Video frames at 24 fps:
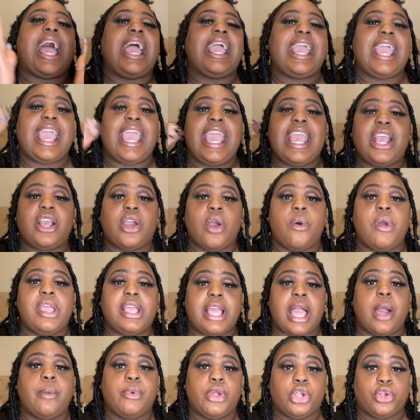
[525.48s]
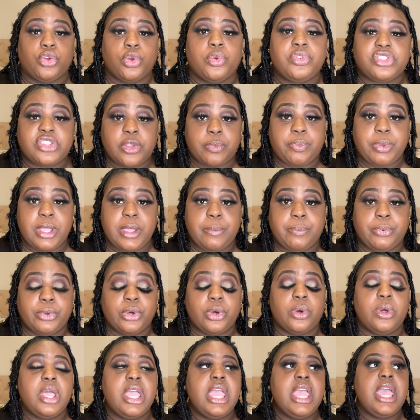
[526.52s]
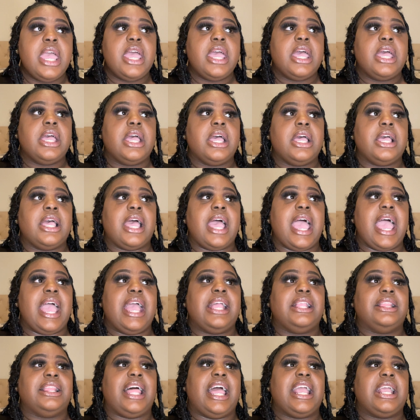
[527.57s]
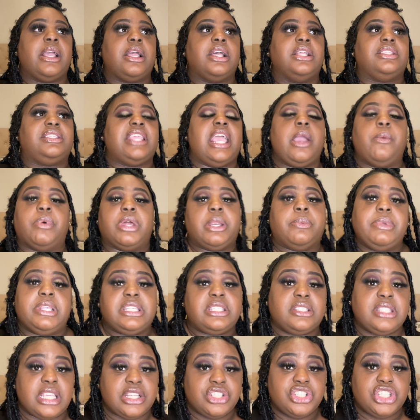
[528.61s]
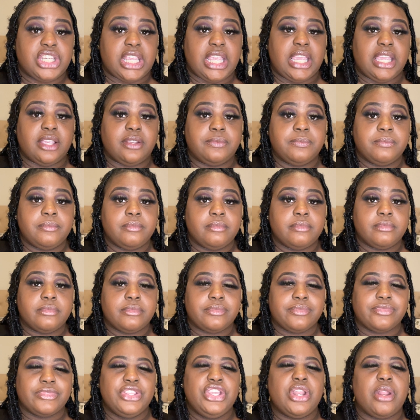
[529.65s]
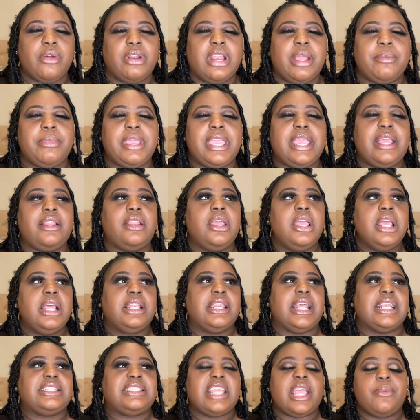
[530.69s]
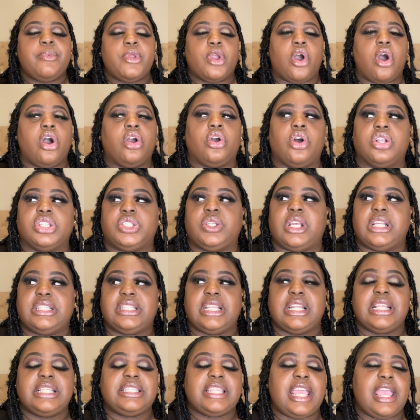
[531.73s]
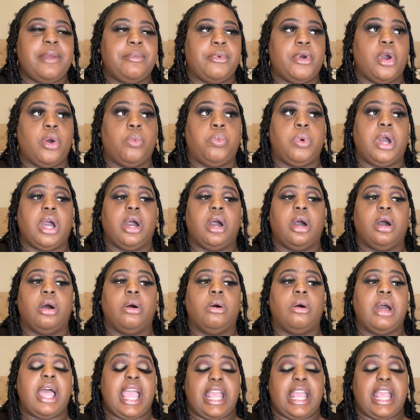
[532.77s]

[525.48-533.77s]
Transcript: I hate going out with groups of people and like they want to be stingy. You know what I mean? Like, say we all go to a dinner table, well,